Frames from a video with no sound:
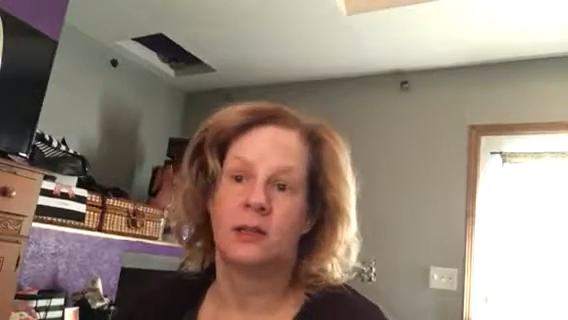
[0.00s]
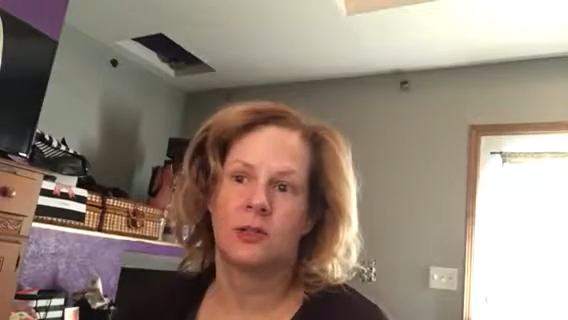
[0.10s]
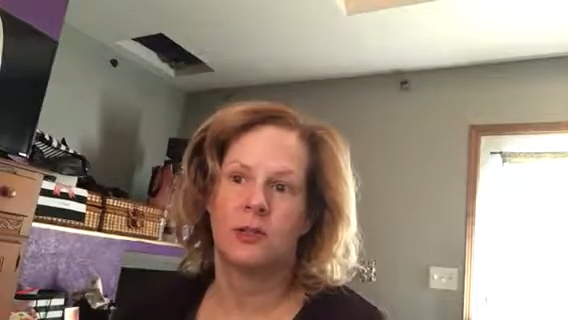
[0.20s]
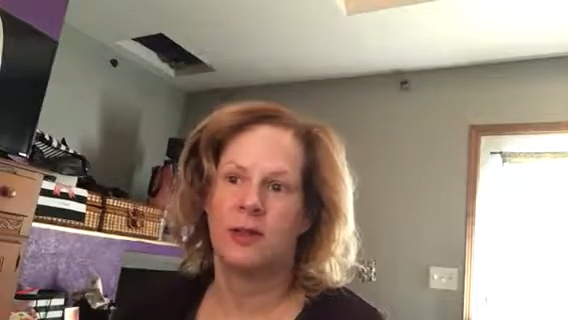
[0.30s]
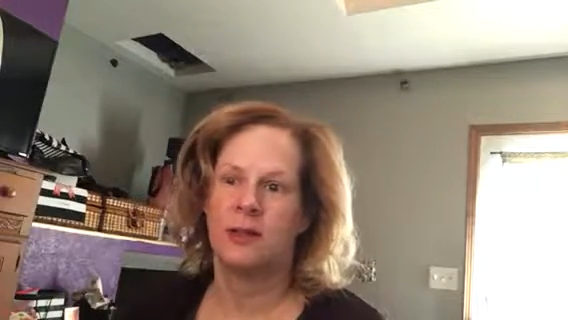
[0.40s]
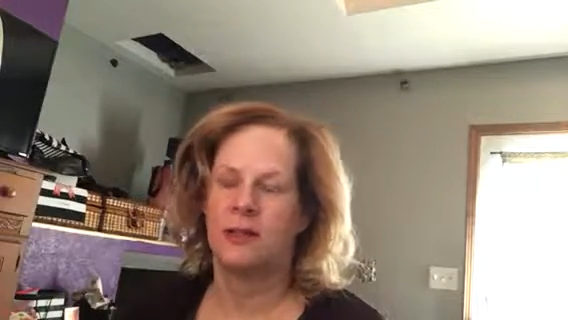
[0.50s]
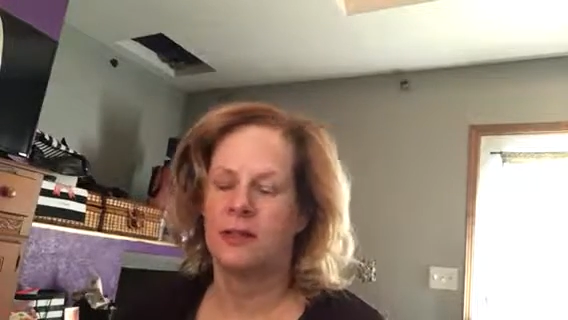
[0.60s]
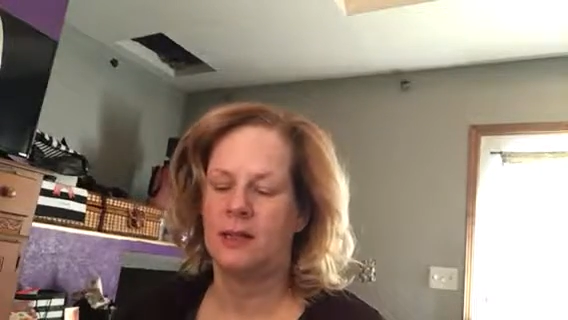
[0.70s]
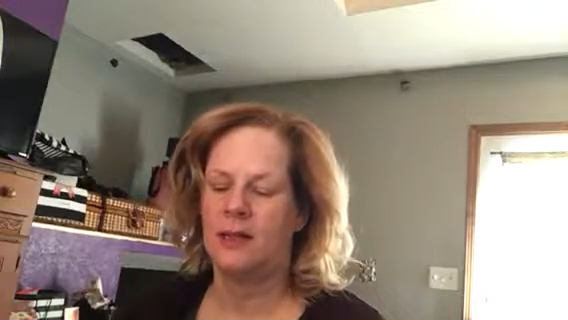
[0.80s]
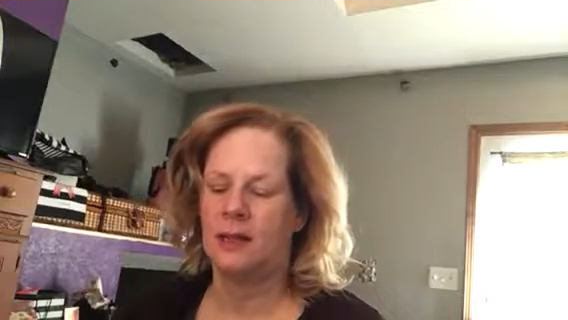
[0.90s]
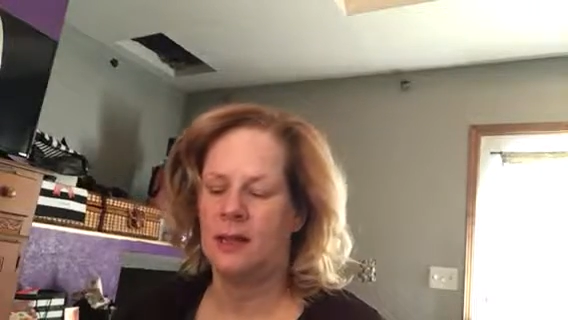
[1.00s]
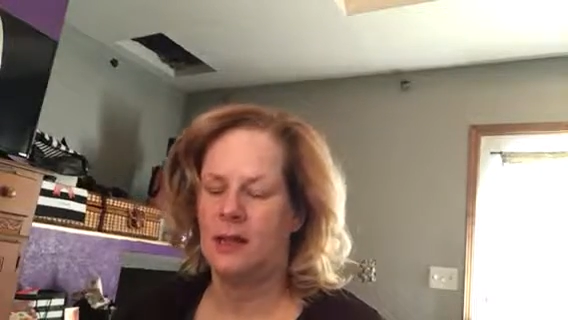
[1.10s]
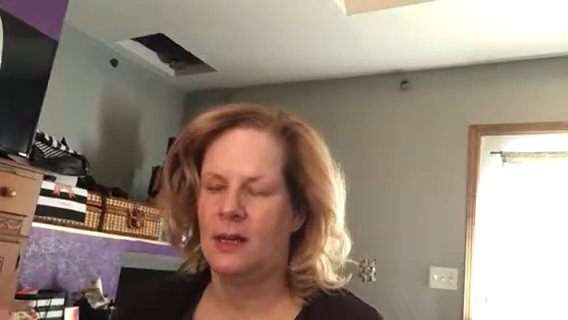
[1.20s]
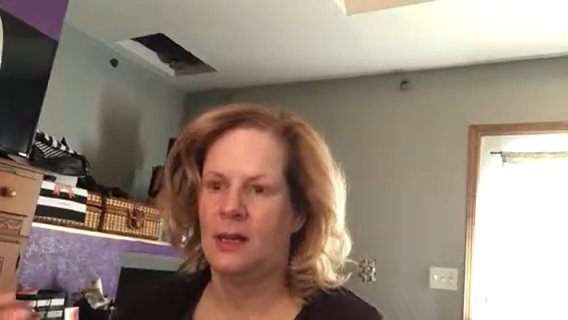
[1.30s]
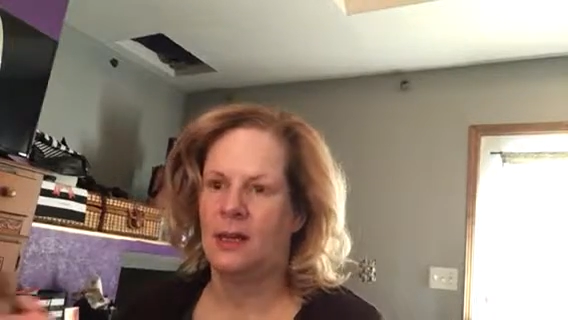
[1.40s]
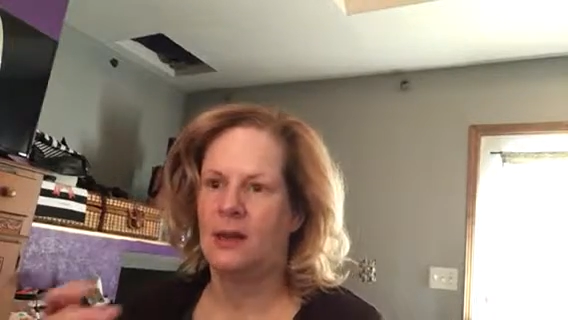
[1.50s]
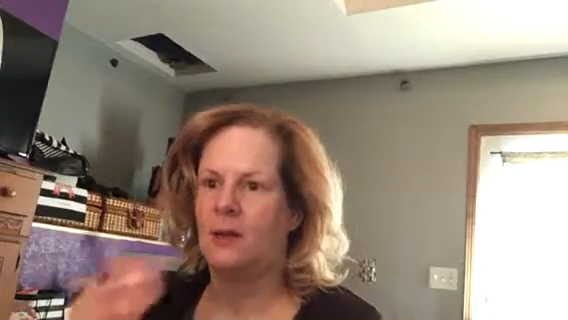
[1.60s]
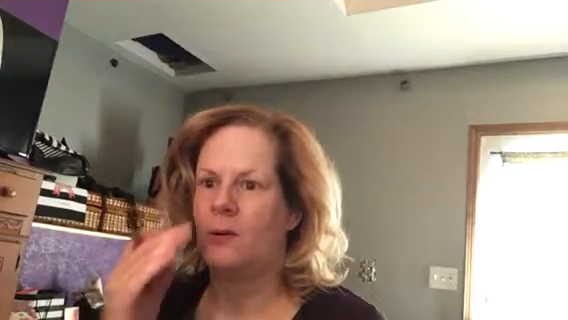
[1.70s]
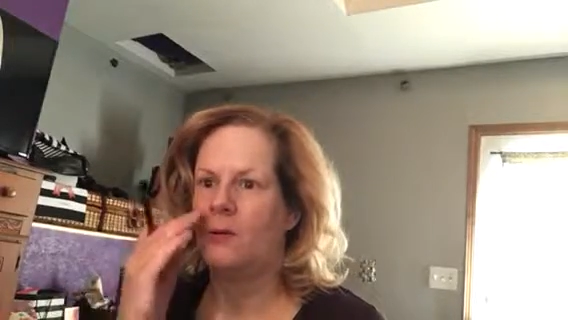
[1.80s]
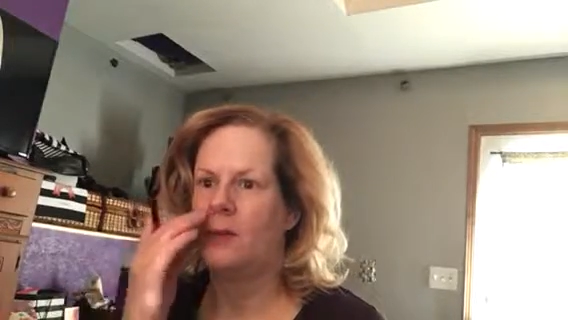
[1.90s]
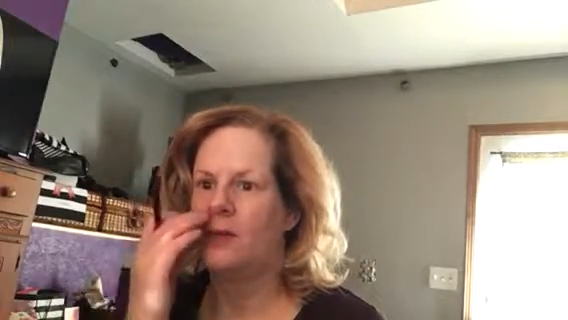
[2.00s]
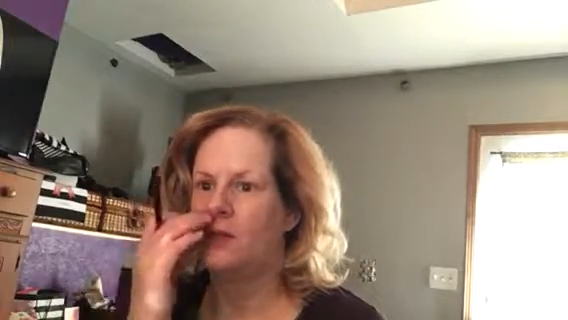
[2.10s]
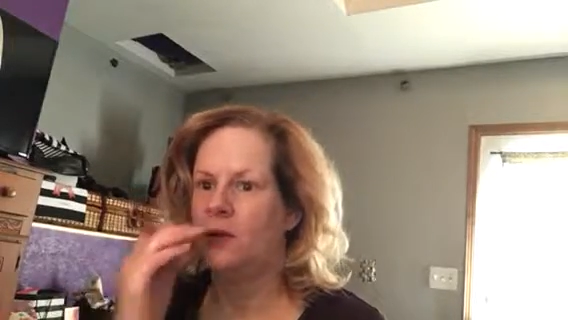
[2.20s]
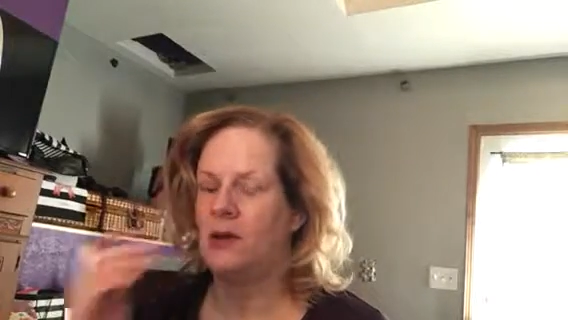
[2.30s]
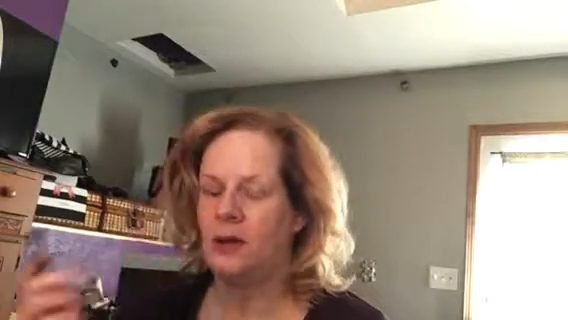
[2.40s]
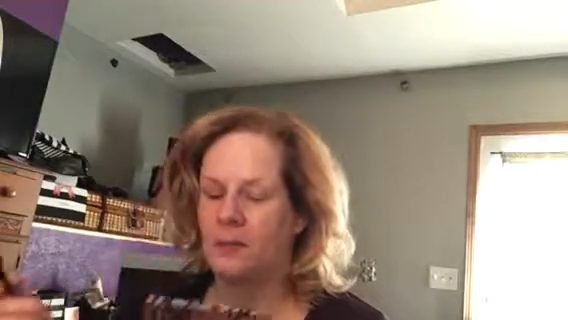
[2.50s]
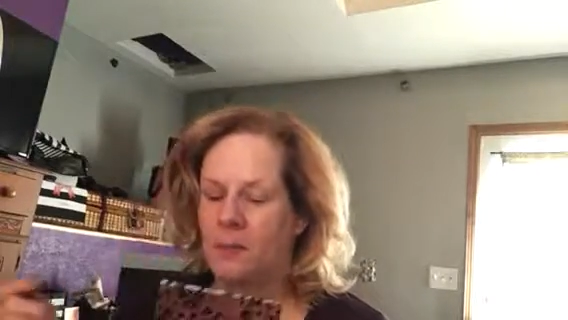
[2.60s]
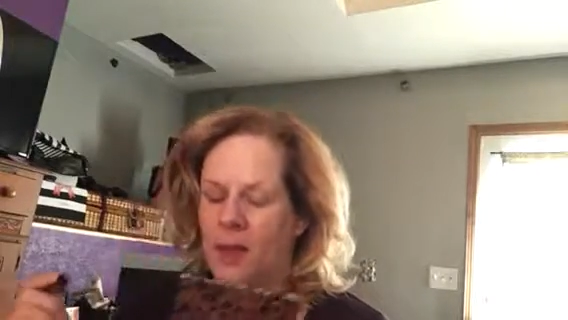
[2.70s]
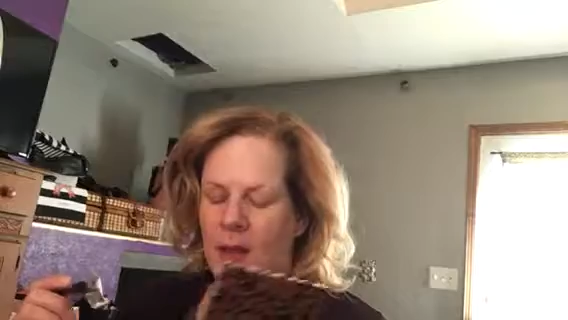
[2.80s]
just trying to see, what we can do here.